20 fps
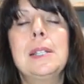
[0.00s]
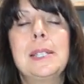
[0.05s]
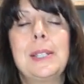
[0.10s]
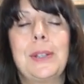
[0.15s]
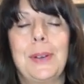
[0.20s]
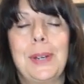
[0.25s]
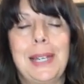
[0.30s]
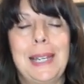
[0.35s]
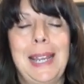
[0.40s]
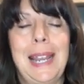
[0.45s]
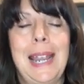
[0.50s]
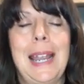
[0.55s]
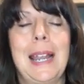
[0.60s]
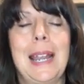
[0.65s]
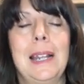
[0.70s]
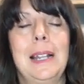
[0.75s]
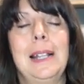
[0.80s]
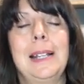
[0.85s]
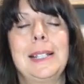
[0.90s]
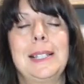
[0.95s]
So
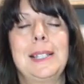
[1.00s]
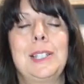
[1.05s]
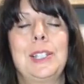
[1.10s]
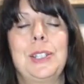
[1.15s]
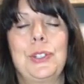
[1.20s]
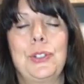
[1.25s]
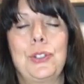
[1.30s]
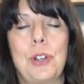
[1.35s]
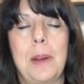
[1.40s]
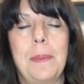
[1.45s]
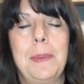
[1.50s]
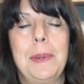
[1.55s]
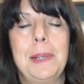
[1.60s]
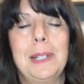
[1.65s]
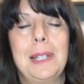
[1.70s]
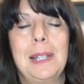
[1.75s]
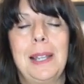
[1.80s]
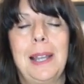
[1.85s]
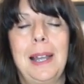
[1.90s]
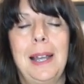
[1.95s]
again, let's just drop
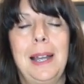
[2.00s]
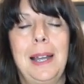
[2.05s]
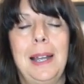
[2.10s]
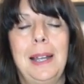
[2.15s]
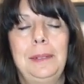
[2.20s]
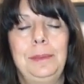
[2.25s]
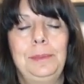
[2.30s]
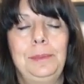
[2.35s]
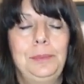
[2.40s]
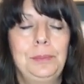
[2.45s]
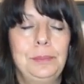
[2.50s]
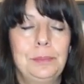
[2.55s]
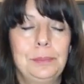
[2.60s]
into the heart.